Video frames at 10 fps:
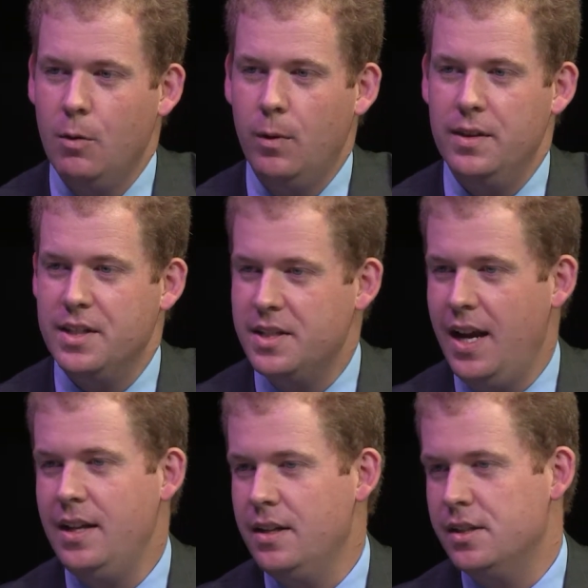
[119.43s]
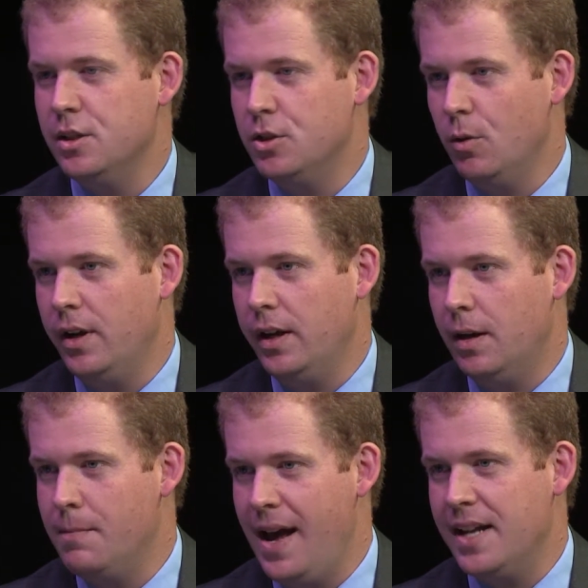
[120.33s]
when the state is enjoying
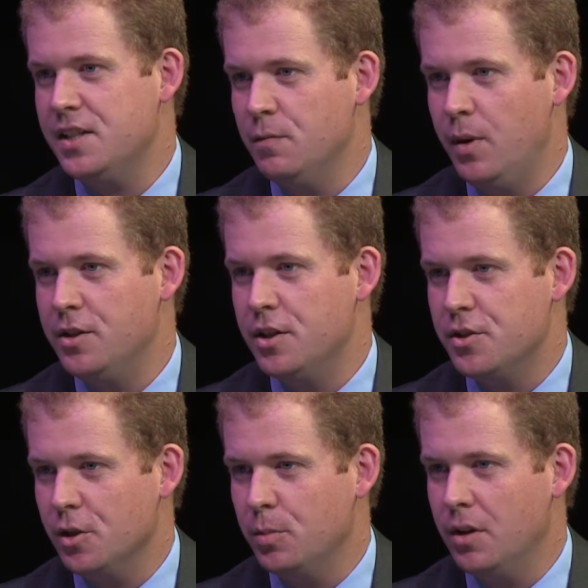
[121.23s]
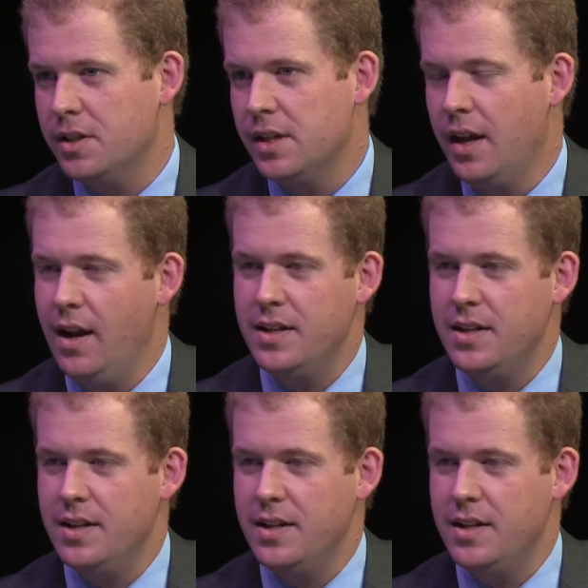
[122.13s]
a massive budget surplus, at a